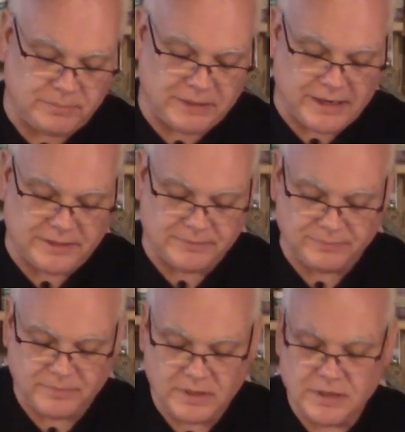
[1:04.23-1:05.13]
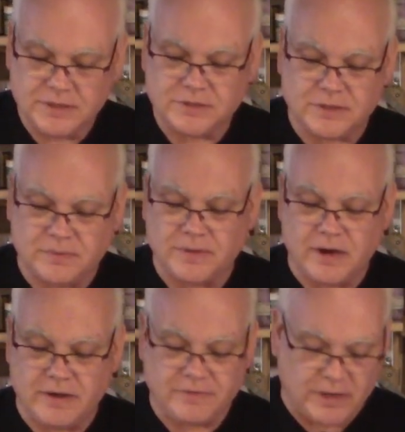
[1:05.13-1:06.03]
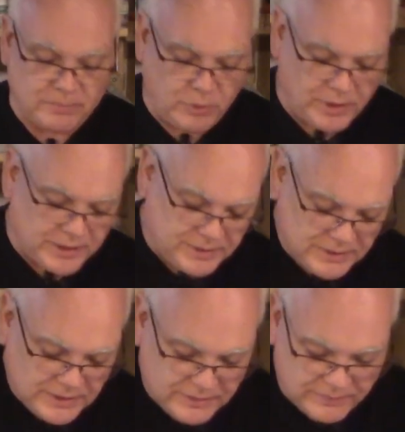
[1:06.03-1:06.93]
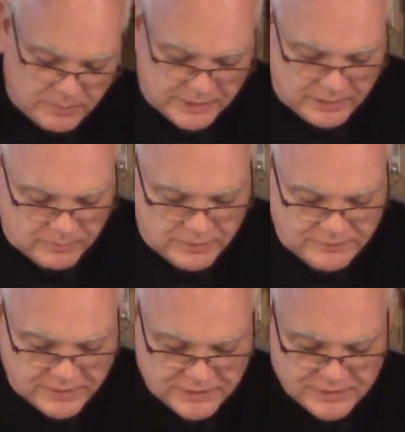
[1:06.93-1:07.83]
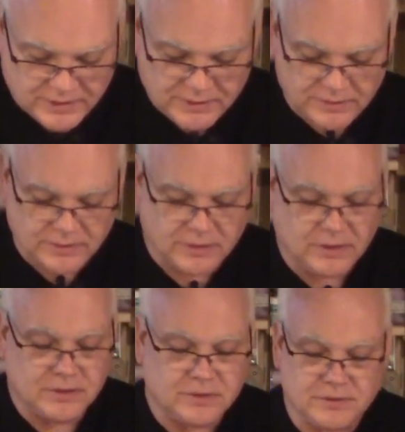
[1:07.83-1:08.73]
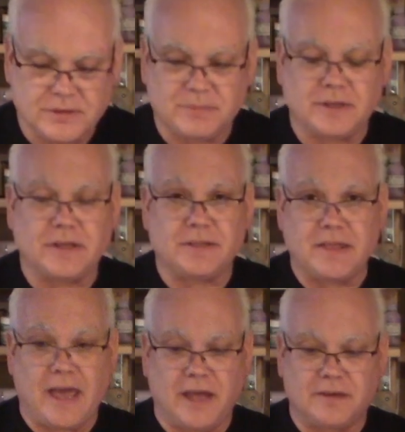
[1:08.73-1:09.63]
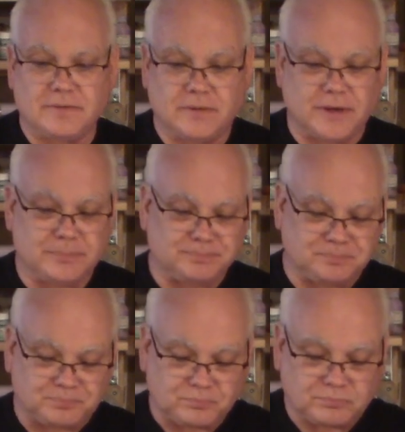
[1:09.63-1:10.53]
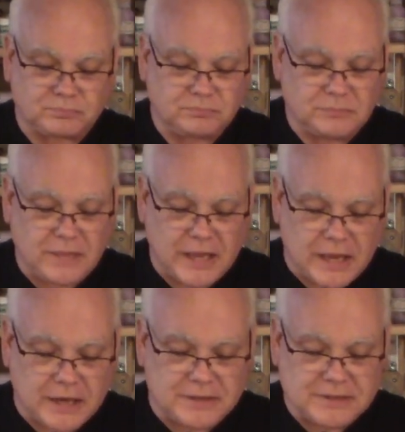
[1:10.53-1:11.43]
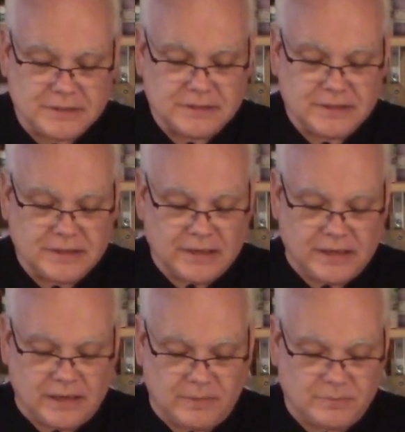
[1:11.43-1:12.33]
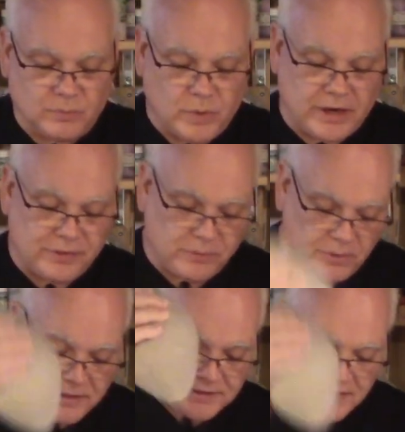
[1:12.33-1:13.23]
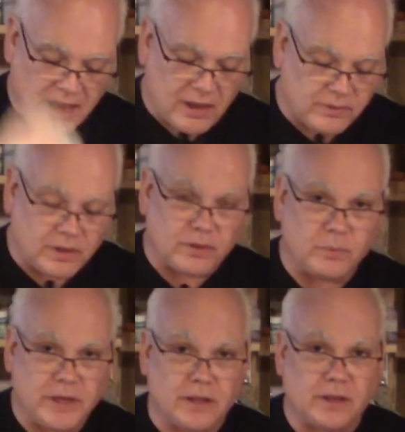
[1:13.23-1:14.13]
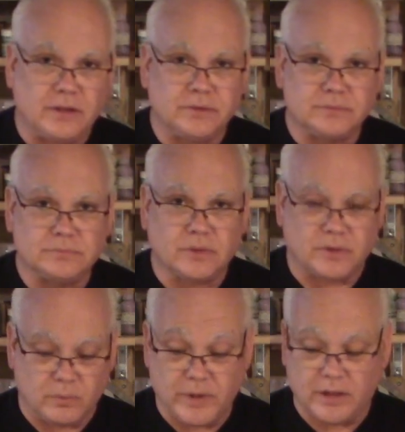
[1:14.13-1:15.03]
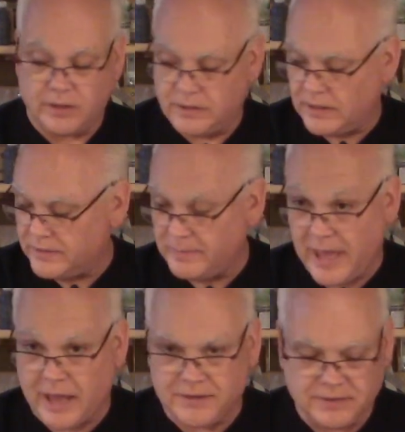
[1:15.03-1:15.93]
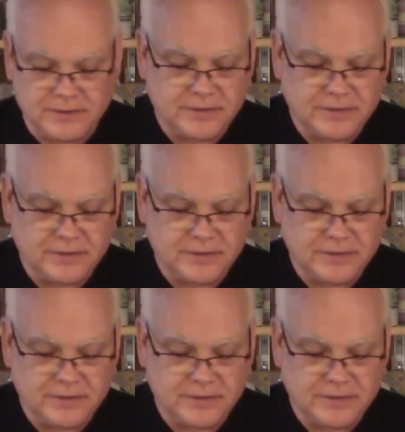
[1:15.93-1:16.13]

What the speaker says: the plate. So there I've got a point. If I want to get real fancy, I can do something like that, right? And when I throw this down on the wheel, or the bat,